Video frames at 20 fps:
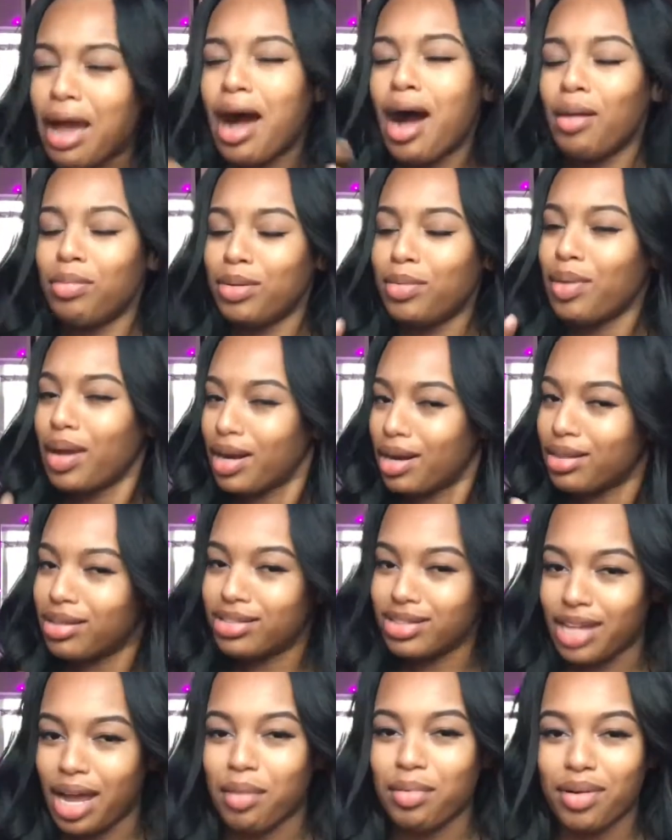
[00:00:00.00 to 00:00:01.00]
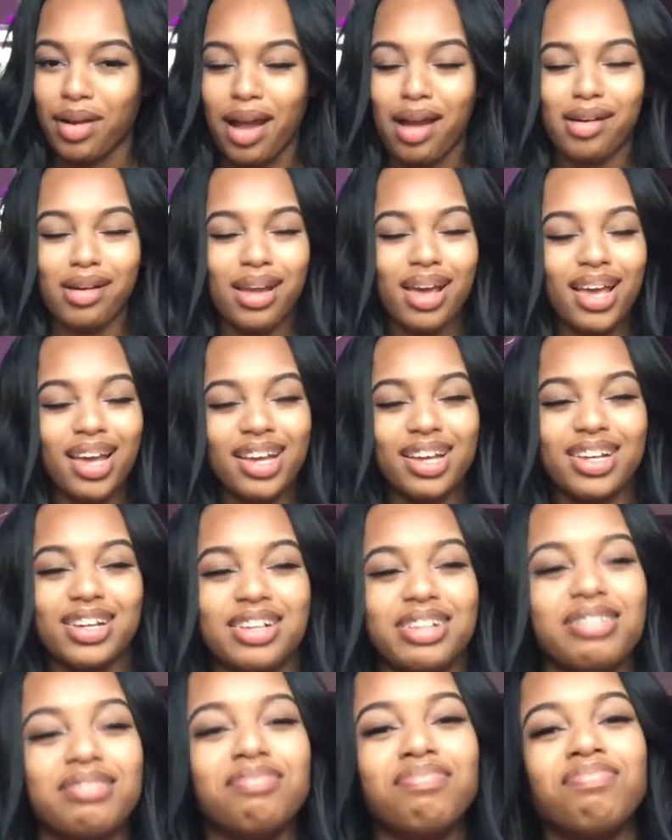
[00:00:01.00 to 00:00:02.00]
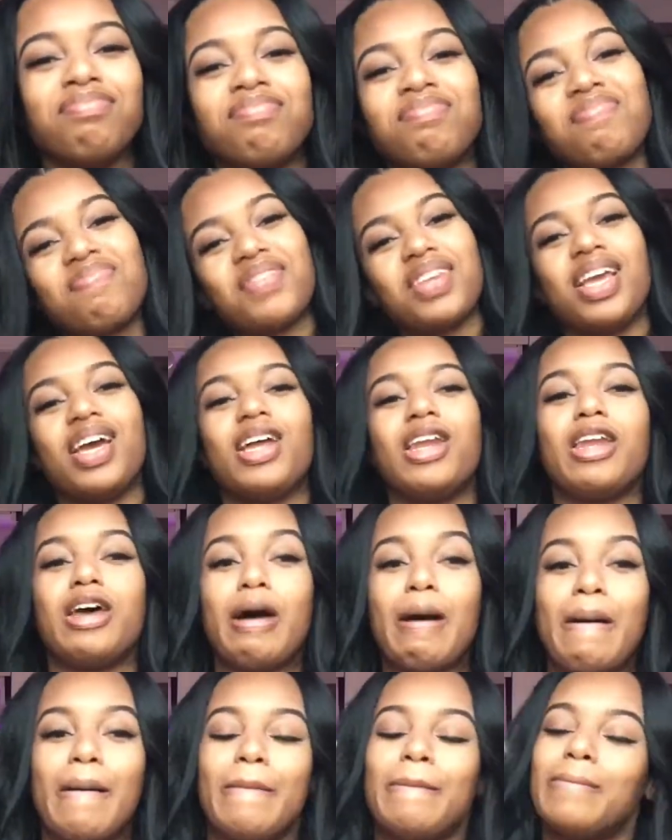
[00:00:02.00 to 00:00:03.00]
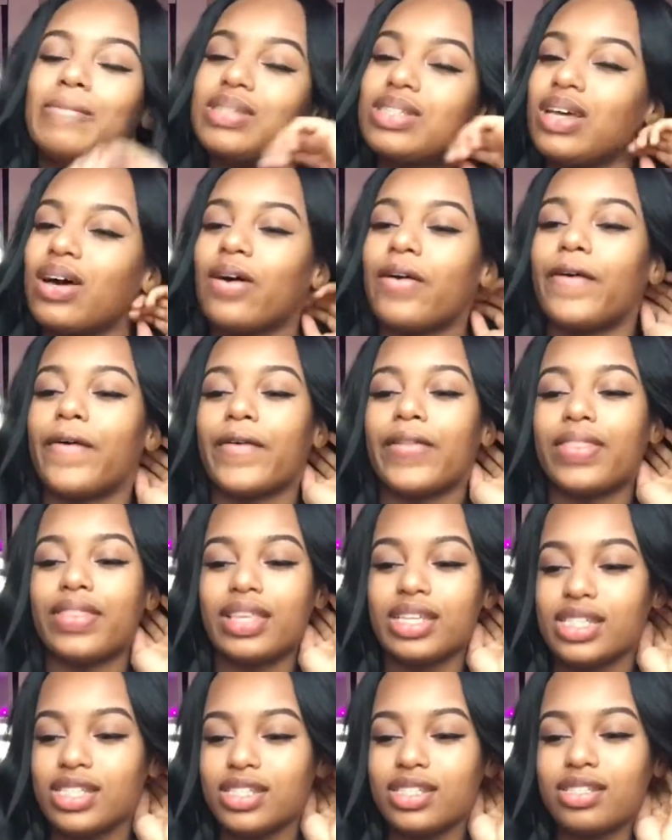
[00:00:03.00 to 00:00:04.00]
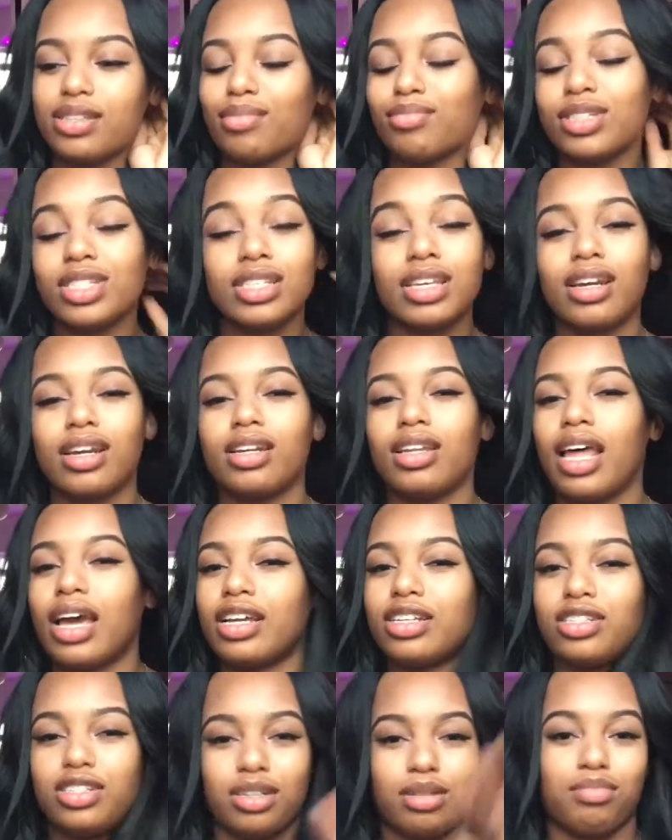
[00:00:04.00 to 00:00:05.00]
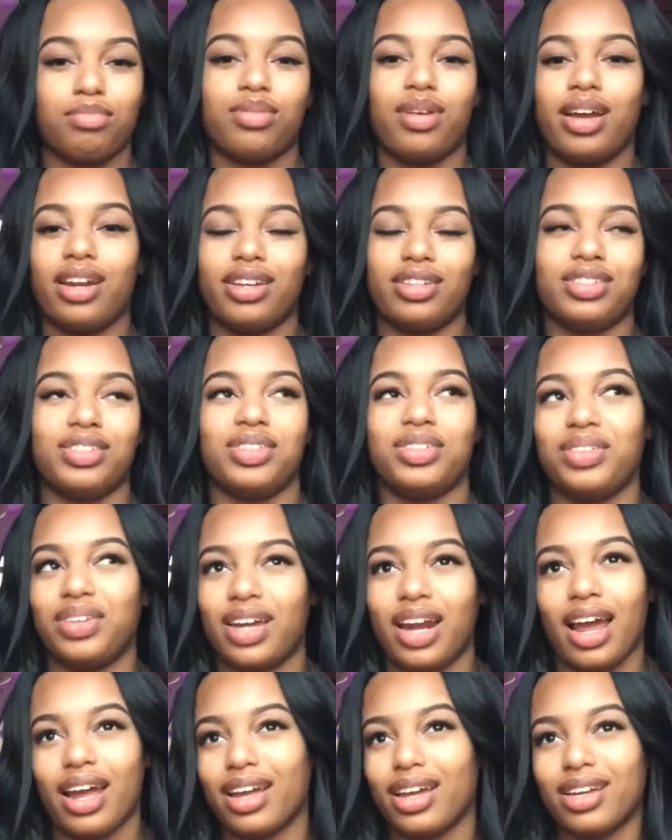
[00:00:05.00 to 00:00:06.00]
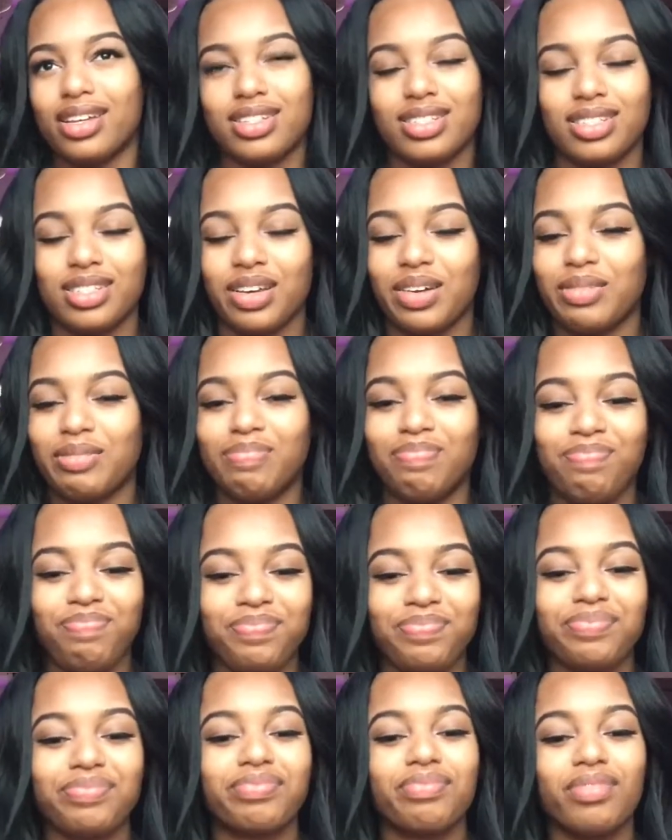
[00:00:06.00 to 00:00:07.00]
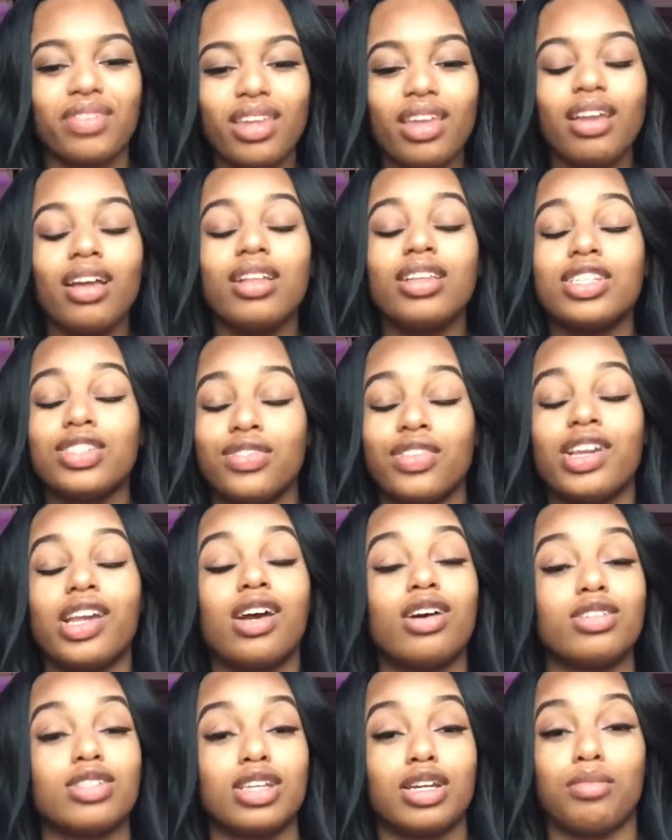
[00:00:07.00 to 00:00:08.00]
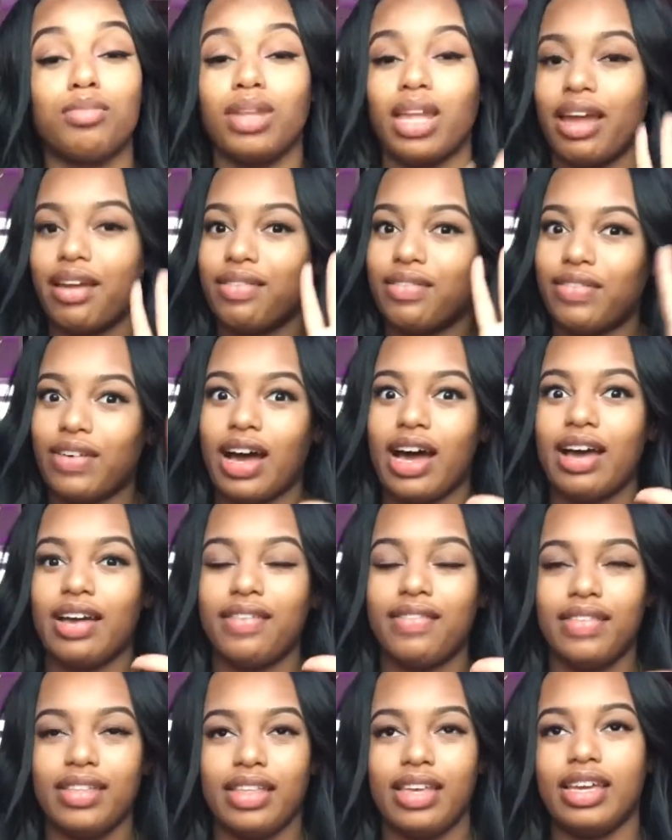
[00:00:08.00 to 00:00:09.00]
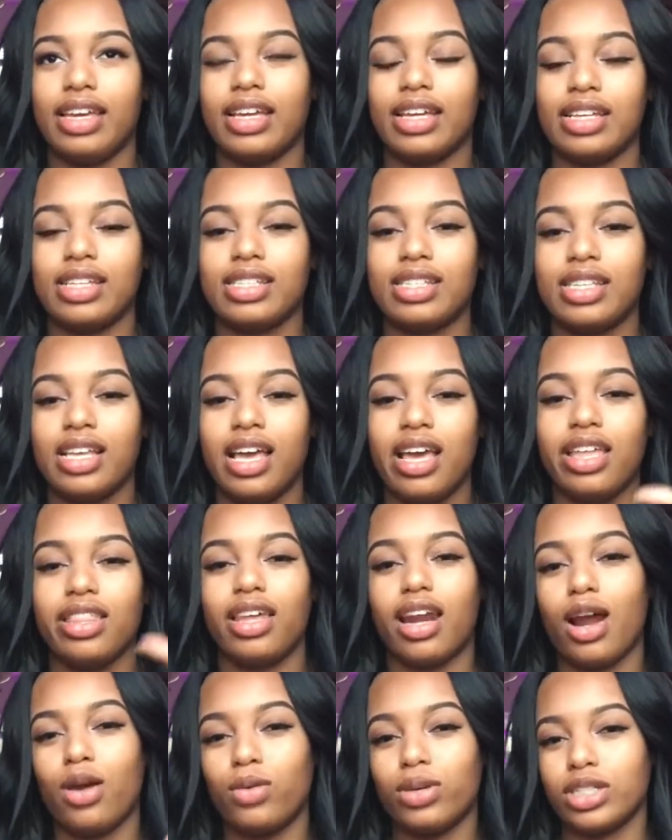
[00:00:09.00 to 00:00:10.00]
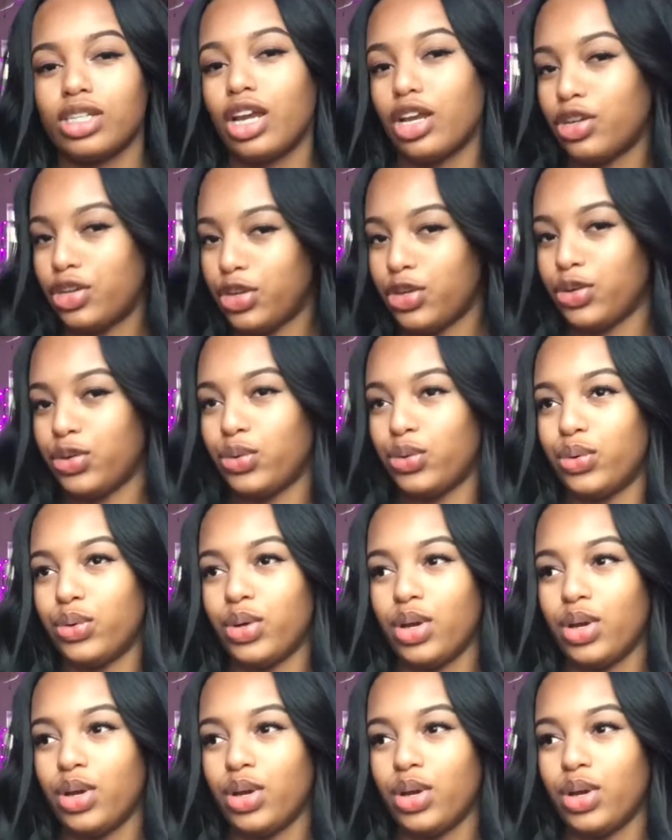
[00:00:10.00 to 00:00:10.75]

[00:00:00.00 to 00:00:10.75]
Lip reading: I'll be better this time around. And so this, I'm just gonna like jump right into it, I guess. So this video is gonna be like 5 things that I wished I knew